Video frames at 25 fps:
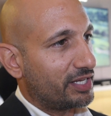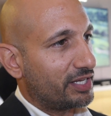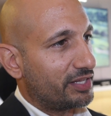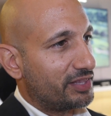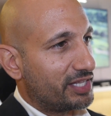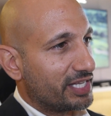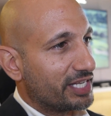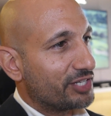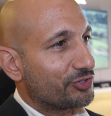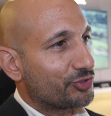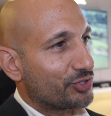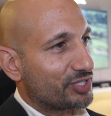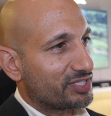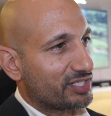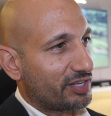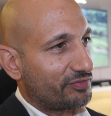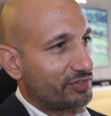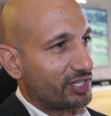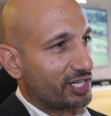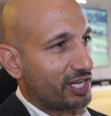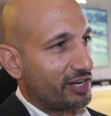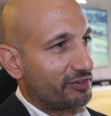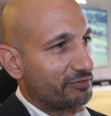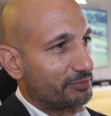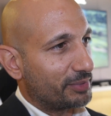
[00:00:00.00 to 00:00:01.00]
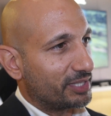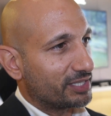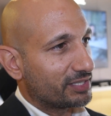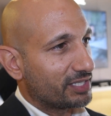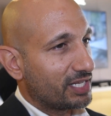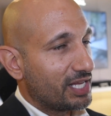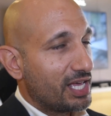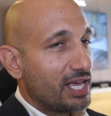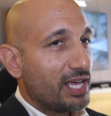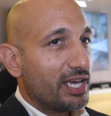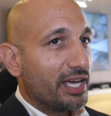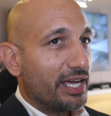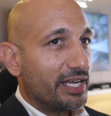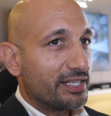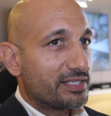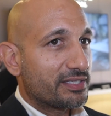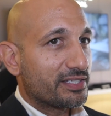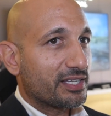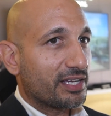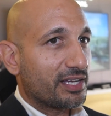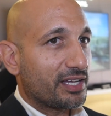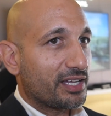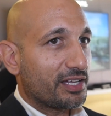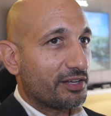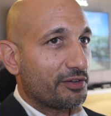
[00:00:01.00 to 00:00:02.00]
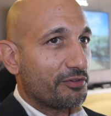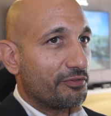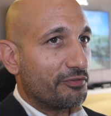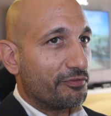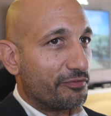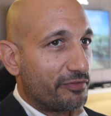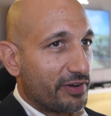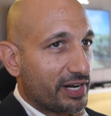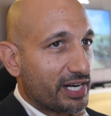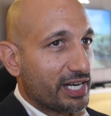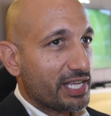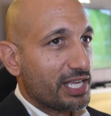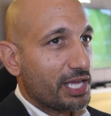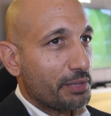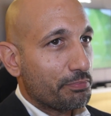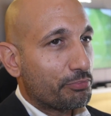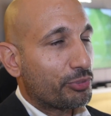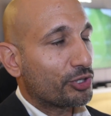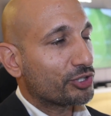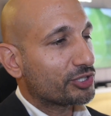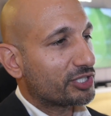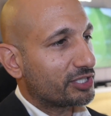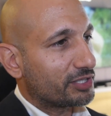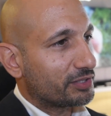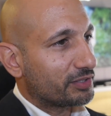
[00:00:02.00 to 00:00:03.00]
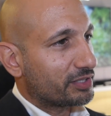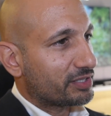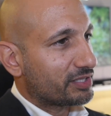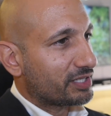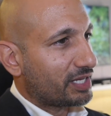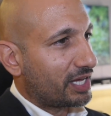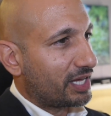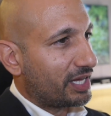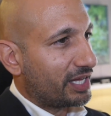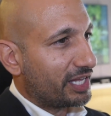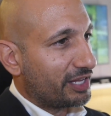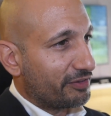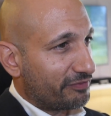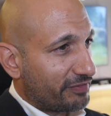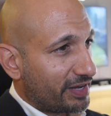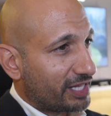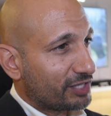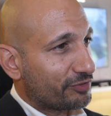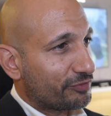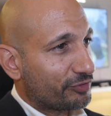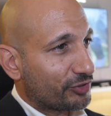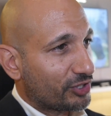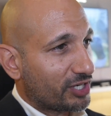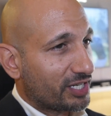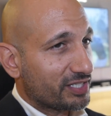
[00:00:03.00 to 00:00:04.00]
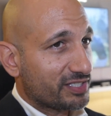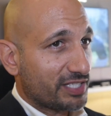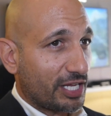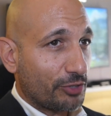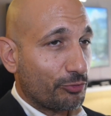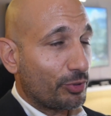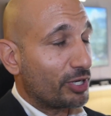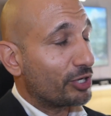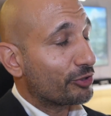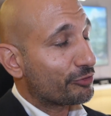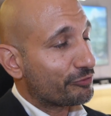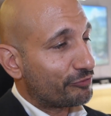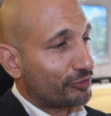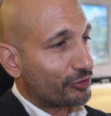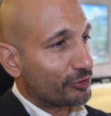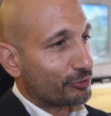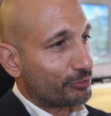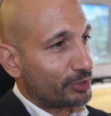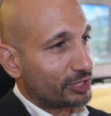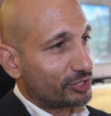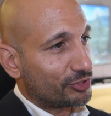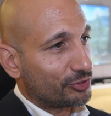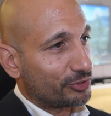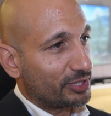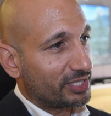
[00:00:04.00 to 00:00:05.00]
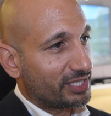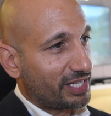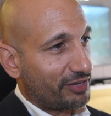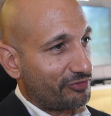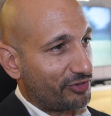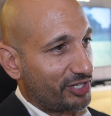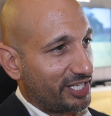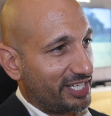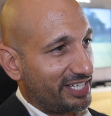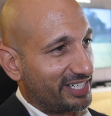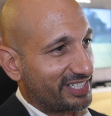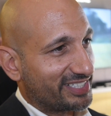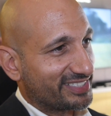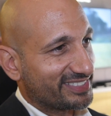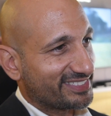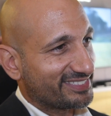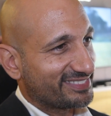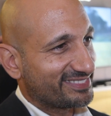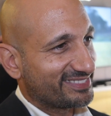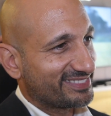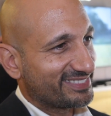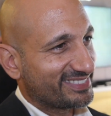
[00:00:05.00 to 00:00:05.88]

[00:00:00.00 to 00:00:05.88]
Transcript: the interests of the government. It's a very important event for us and we look forward to it every year.